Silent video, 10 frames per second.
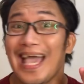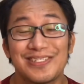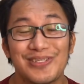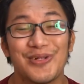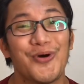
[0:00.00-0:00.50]

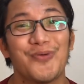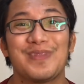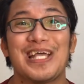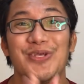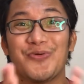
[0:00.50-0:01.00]
still hope
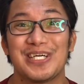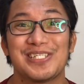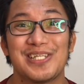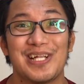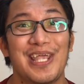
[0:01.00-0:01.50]
that you are
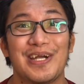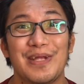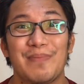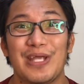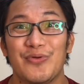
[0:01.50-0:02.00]
still here
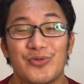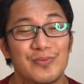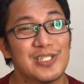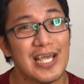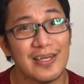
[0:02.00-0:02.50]
in my
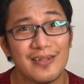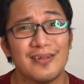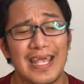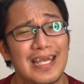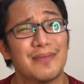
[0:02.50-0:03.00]
YouTube
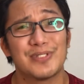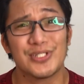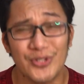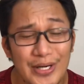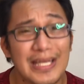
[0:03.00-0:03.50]
channel, and I'm
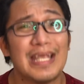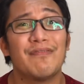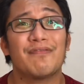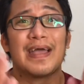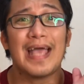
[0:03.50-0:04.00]
sorry
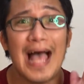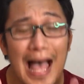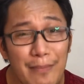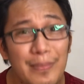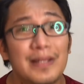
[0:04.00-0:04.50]
if I
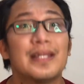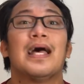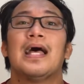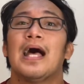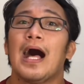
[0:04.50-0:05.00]
haven't
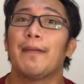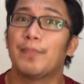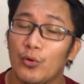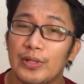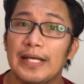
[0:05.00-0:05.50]

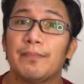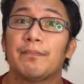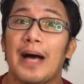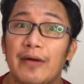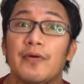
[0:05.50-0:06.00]
uploaded
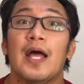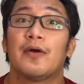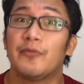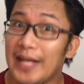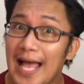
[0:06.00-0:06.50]
my
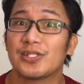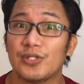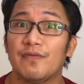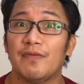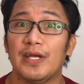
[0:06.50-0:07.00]

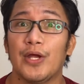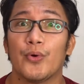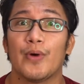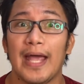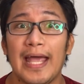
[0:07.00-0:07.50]
reaction video,
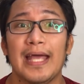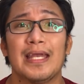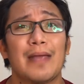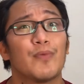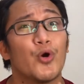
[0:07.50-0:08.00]
and
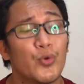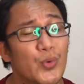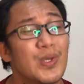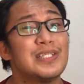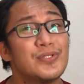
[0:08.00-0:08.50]
I'm
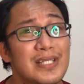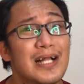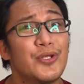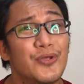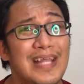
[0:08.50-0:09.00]
going to
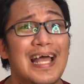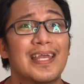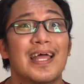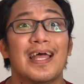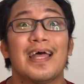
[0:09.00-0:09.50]
tell you
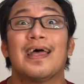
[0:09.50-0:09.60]
that